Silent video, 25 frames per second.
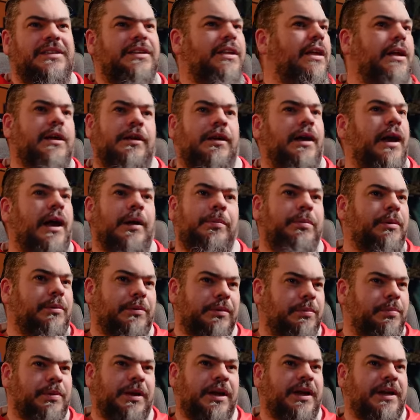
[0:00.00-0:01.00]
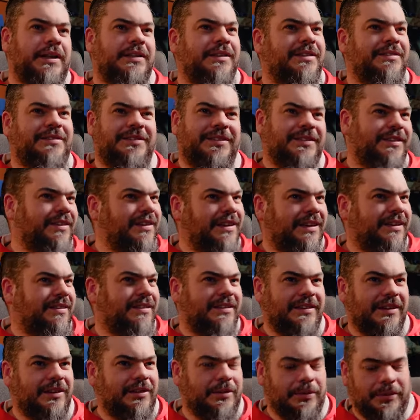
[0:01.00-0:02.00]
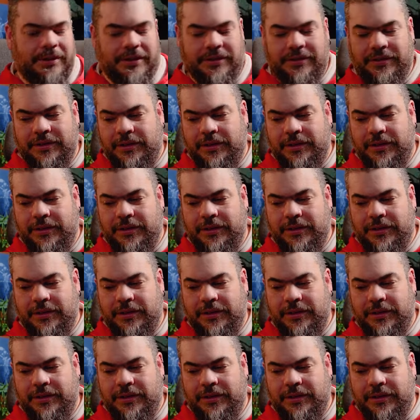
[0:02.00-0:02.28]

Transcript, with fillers: they're happy with paying this other one. Hmm.